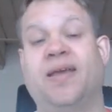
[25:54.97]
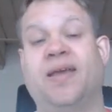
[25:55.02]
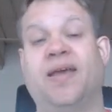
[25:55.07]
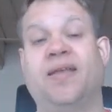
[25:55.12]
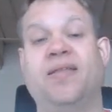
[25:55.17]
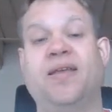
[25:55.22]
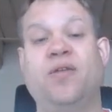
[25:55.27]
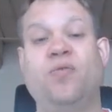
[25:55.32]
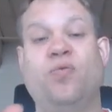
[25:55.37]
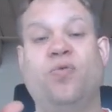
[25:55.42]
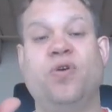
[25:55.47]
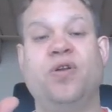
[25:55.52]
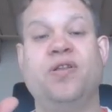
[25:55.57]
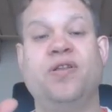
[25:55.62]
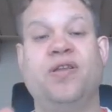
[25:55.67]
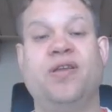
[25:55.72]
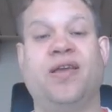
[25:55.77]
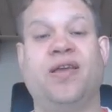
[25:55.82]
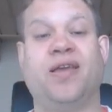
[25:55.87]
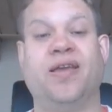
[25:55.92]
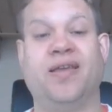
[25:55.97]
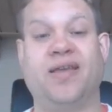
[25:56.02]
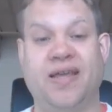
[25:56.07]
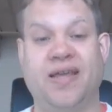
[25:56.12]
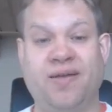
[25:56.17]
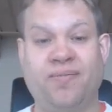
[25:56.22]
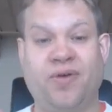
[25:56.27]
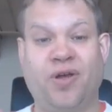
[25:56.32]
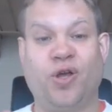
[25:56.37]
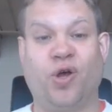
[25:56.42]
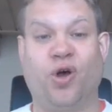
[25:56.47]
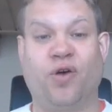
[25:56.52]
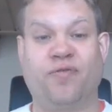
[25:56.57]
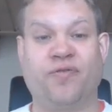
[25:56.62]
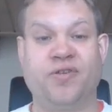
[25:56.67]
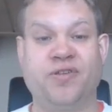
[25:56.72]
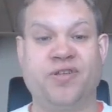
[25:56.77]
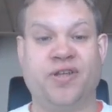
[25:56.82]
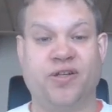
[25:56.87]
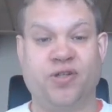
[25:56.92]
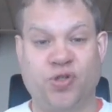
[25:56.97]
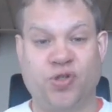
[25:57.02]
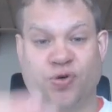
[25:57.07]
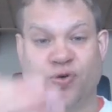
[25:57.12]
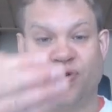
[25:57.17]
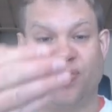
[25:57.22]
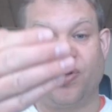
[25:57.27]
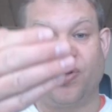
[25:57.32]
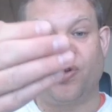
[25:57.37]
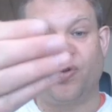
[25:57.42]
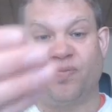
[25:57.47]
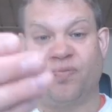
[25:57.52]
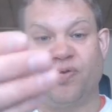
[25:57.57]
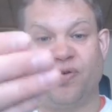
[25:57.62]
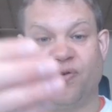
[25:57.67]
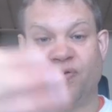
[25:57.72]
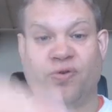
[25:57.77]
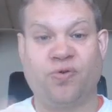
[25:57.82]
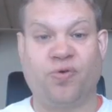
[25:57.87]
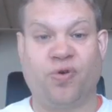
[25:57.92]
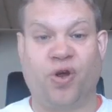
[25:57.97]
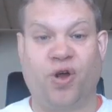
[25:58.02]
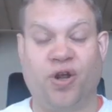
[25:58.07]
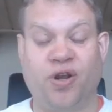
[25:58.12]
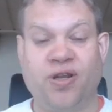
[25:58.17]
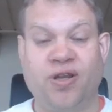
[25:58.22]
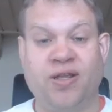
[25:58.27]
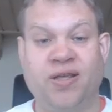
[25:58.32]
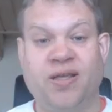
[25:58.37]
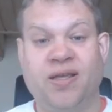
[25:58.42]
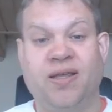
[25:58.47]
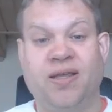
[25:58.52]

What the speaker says: And then one day in my office, I turned the computer on